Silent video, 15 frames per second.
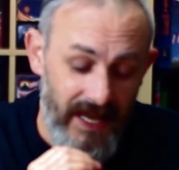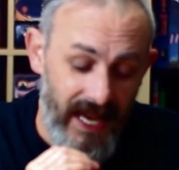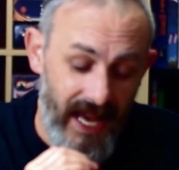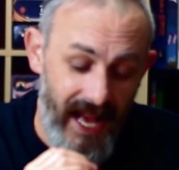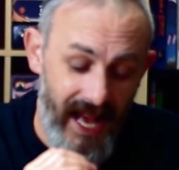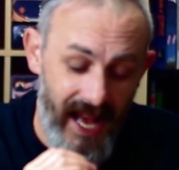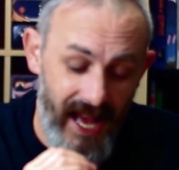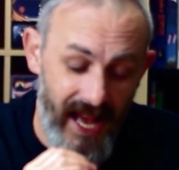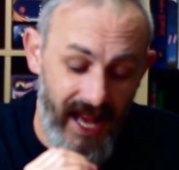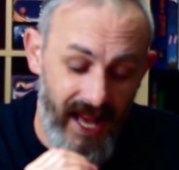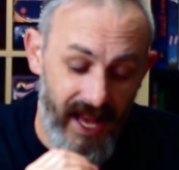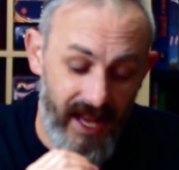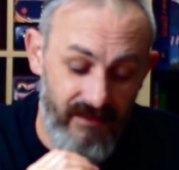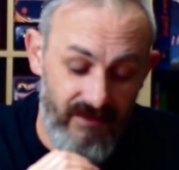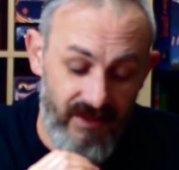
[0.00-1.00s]

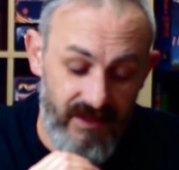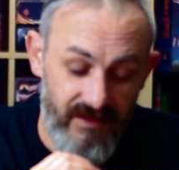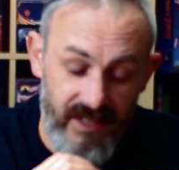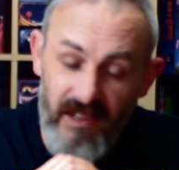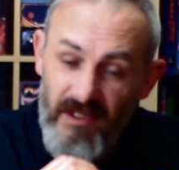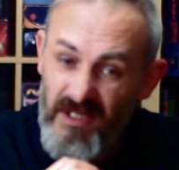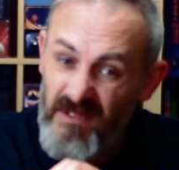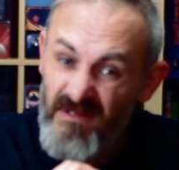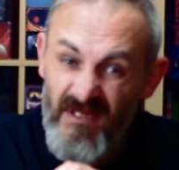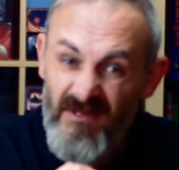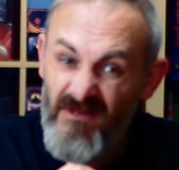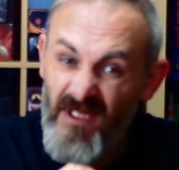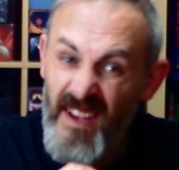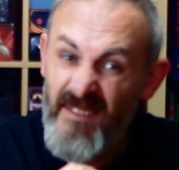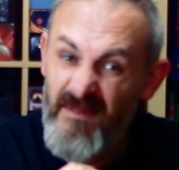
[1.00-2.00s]
It looks
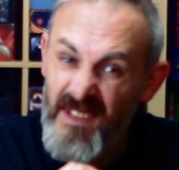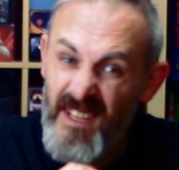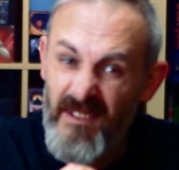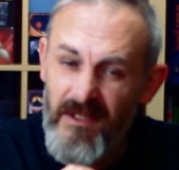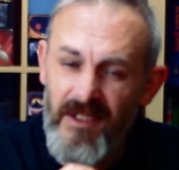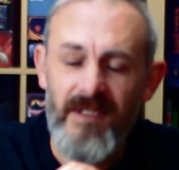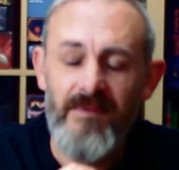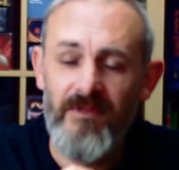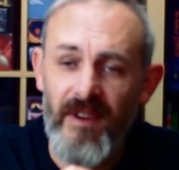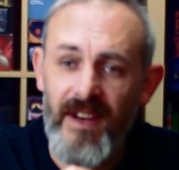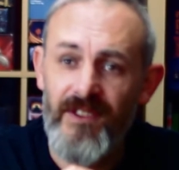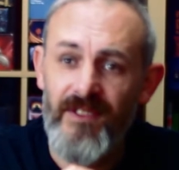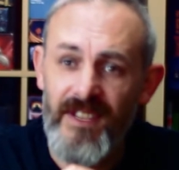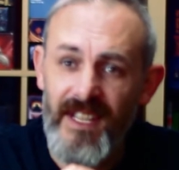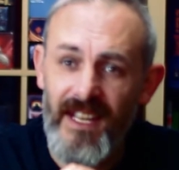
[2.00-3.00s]
quite. It was quite
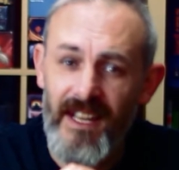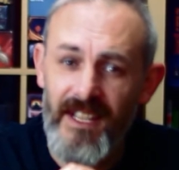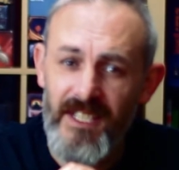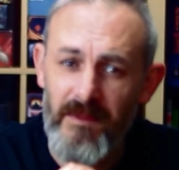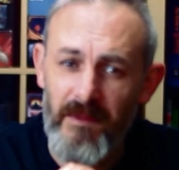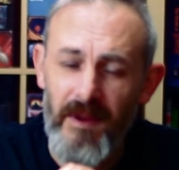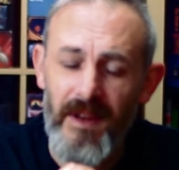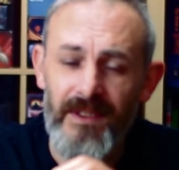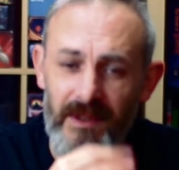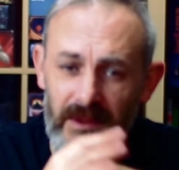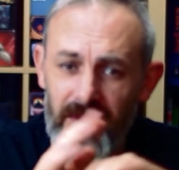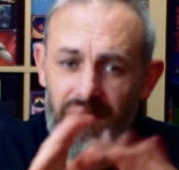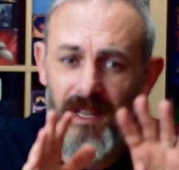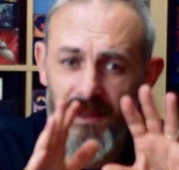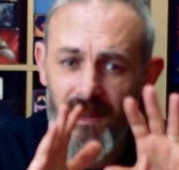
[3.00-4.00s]
interesting last time I went,
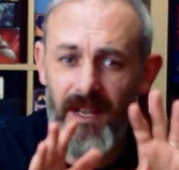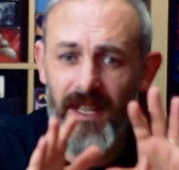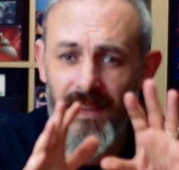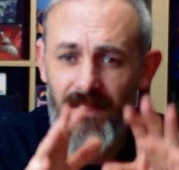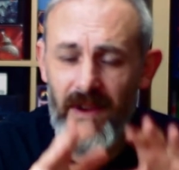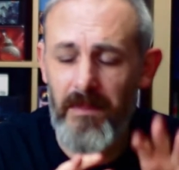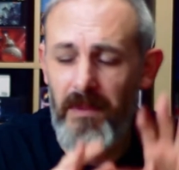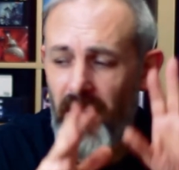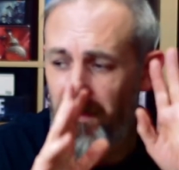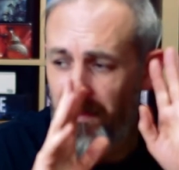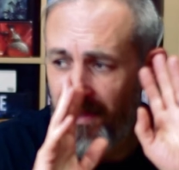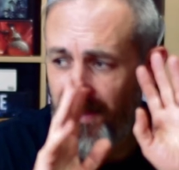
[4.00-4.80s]
so I'll give it a pop.